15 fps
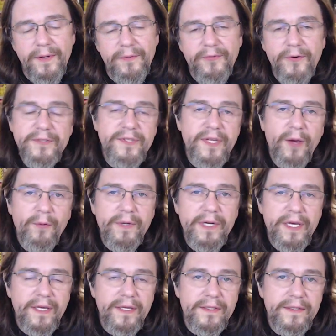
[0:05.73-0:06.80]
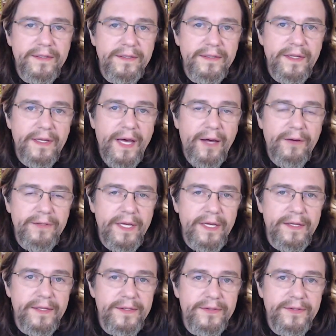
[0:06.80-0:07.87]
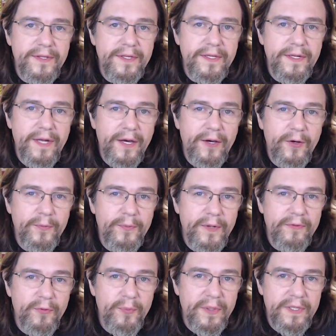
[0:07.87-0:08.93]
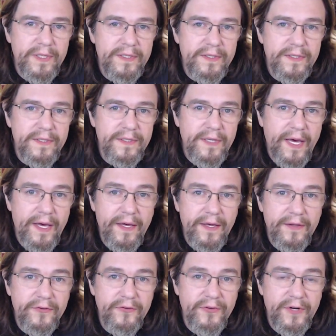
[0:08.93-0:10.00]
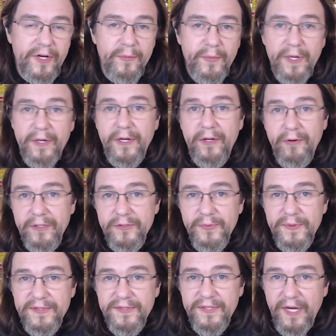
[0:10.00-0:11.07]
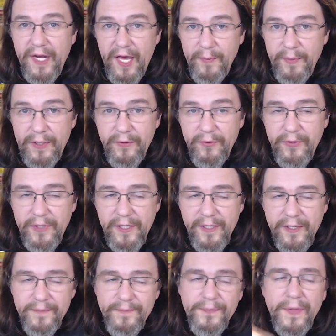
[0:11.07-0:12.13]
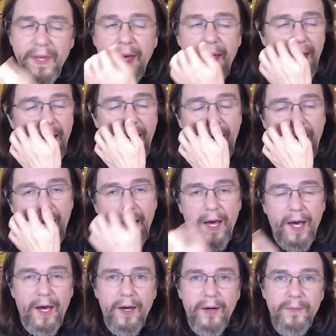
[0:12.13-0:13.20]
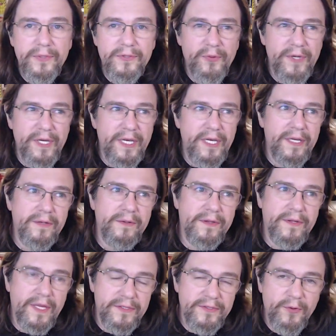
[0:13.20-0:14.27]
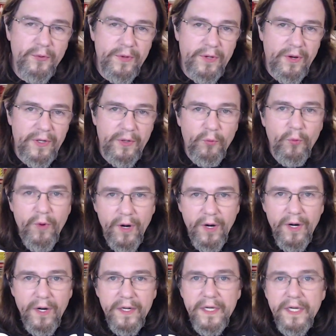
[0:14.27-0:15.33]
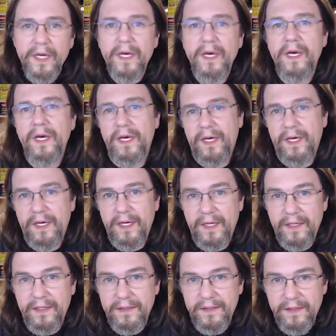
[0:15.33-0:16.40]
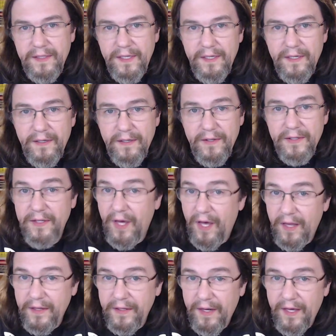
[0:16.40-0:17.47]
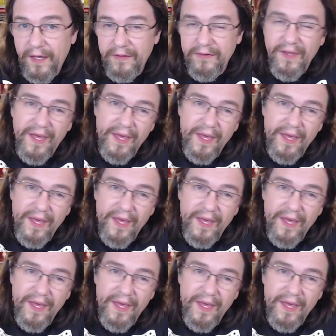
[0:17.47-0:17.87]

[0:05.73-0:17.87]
First thing I want to get out is that I hope everybody has a very Merry Christmas and a Happy New Year. Between things going on at work and here and the holidays,